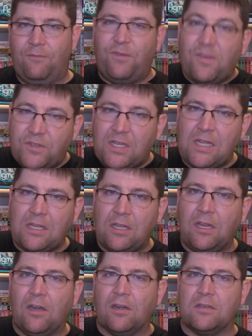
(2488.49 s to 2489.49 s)

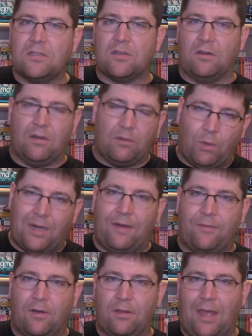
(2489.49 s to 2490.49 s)
15 years or
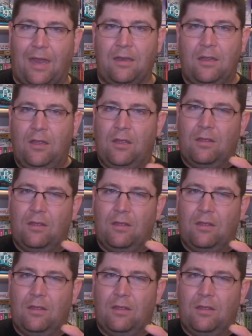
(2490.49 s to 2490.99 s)
whatever that